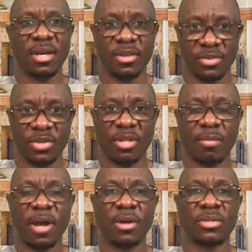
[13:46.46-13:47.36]
is all
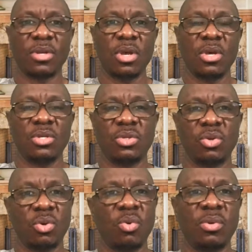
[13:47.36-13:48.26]
about.
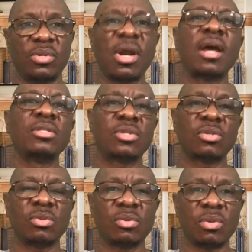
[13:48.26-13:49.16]
So we're trying
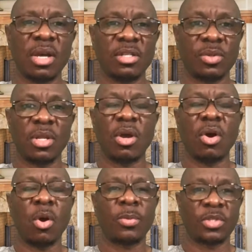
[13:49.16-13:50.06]
to actually
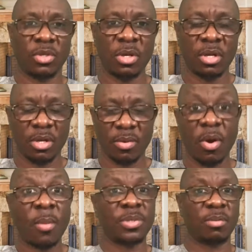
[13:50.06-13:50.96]

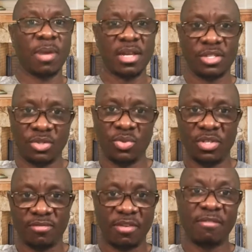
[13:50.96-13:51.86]
optimize two
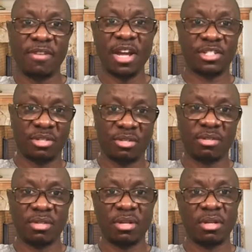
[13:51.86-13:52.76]
different
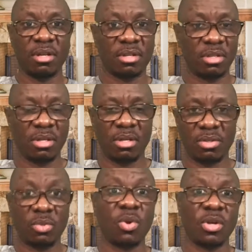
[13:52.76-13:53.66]
versions,
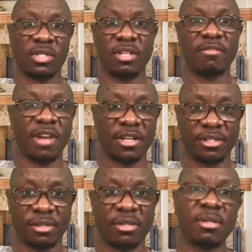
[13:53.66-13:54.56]
two content
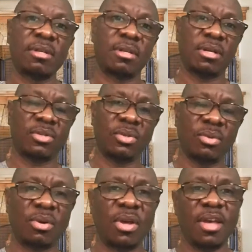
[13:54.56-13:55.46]
versions.
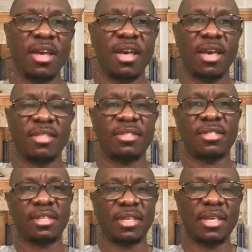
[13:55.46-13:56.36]
So, and
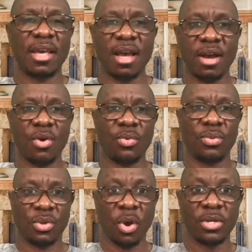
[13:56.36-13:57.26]
see how
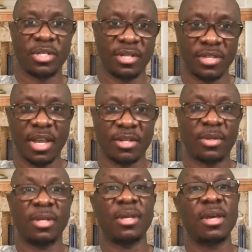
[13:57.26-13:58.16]
the audience
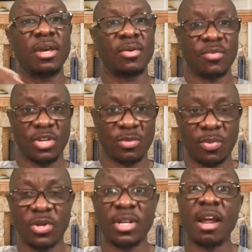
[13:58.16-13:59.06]
actually
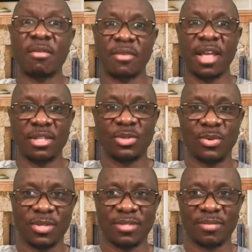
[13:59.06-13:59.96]
respond and react
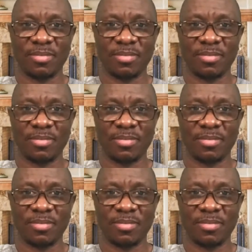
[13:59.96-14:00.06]
to it.